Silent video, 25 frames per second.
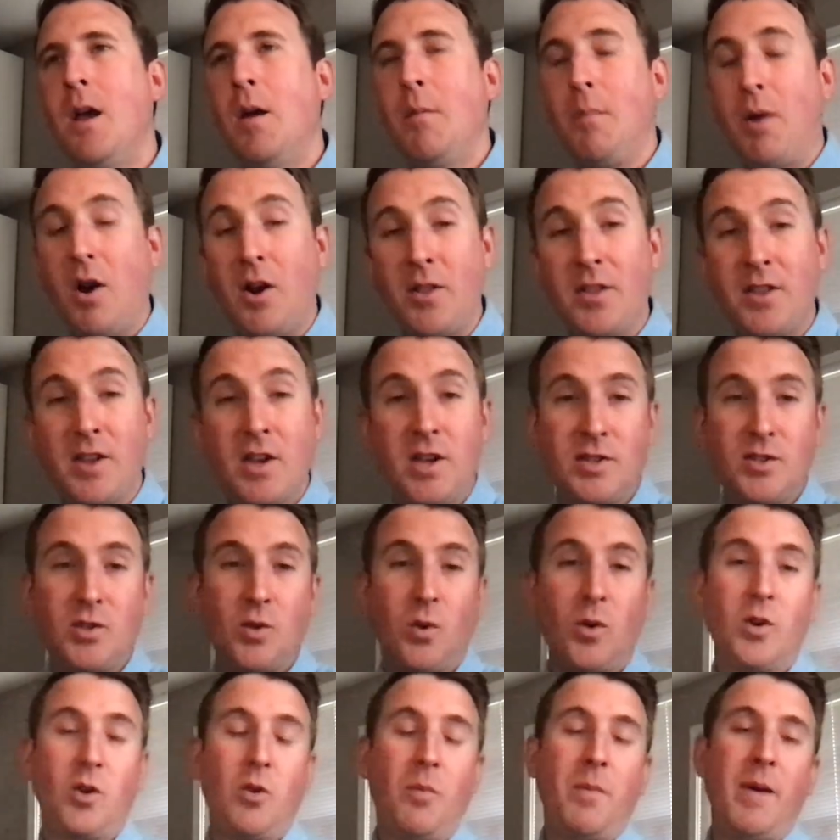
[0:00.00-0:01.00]
Part of the
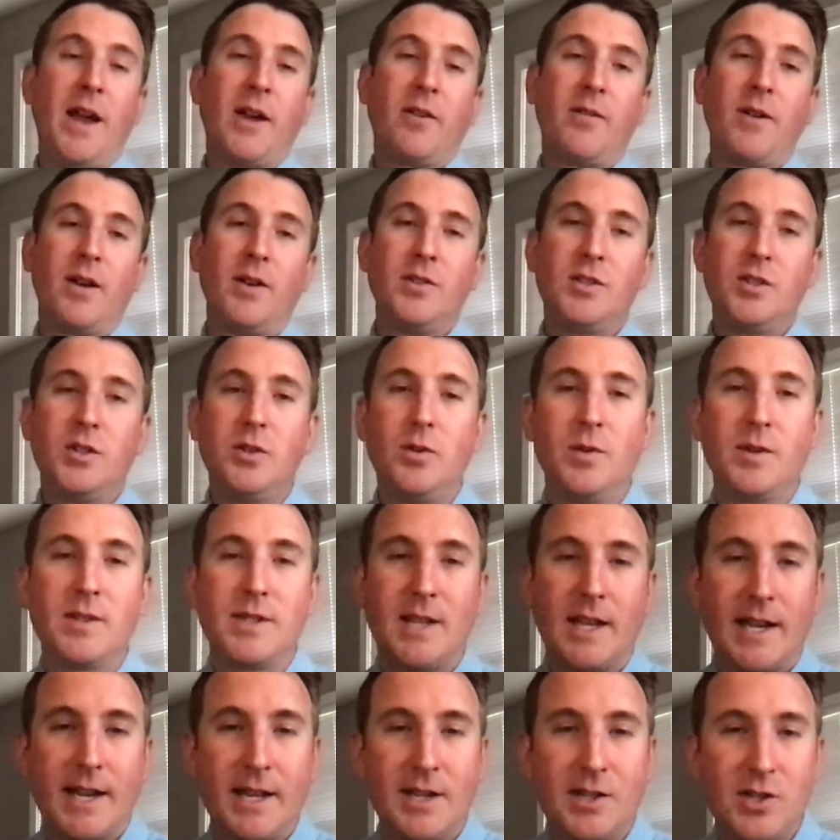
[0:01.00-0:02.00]
historical background, too, is,
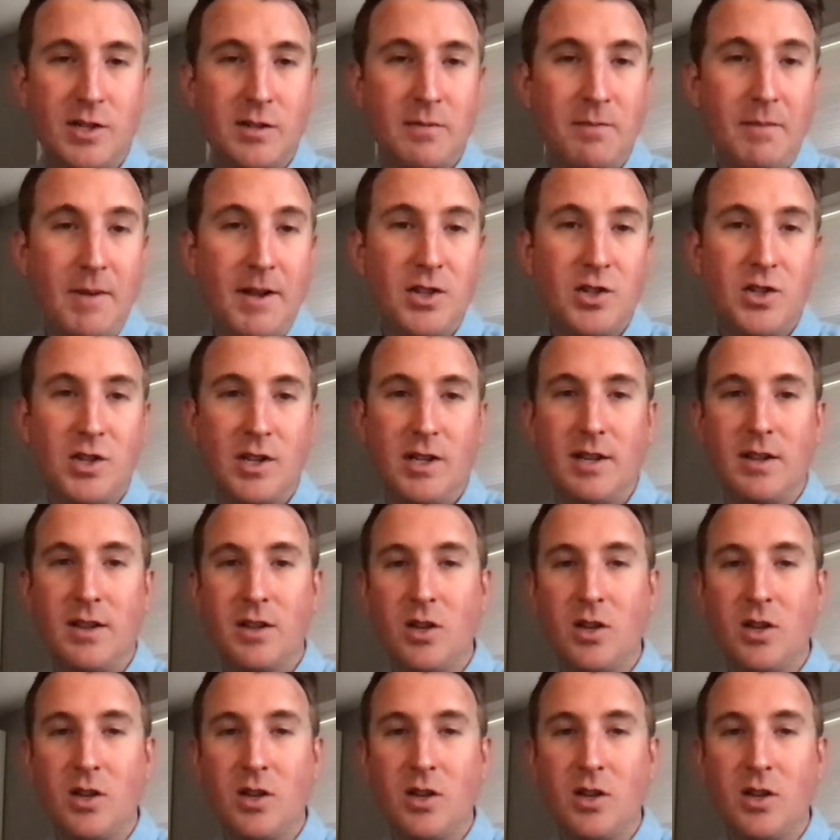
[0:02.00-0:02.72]
like I just mentioned,